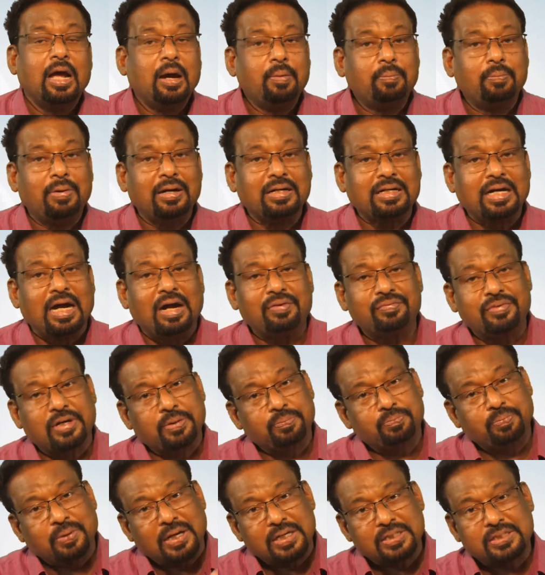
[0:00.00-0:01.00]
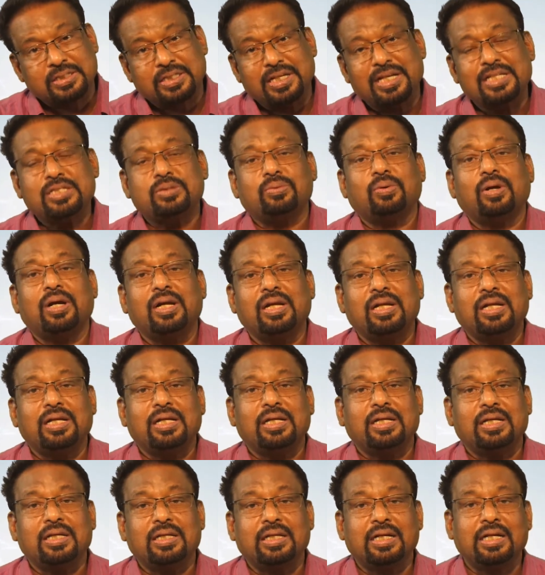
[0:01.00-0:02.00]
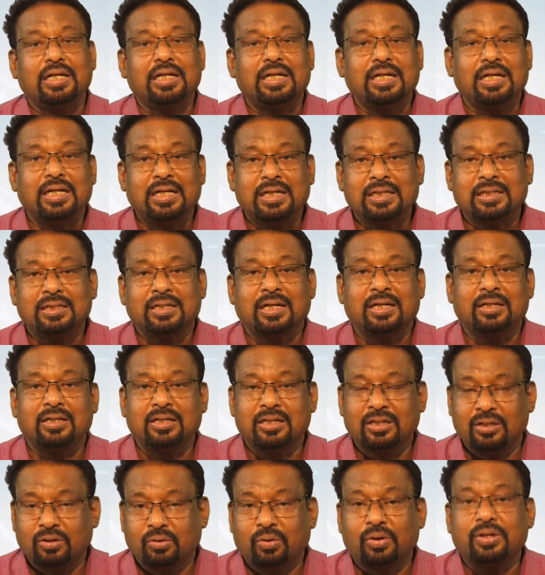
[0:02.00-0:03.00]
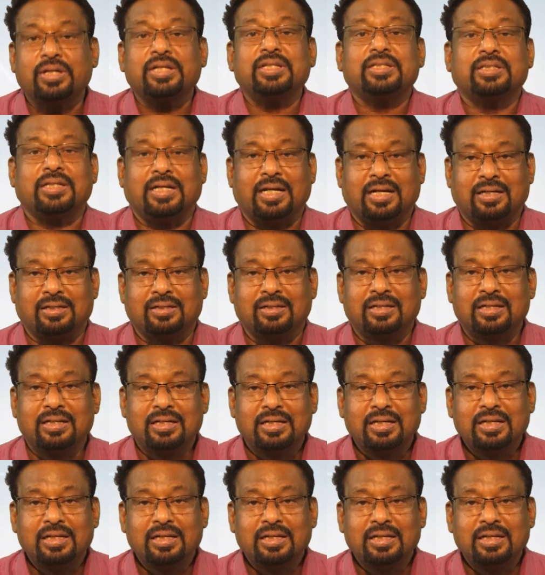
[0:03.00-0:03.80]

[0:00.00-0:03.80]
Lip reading: But after purchase only, he learnt and he noticed that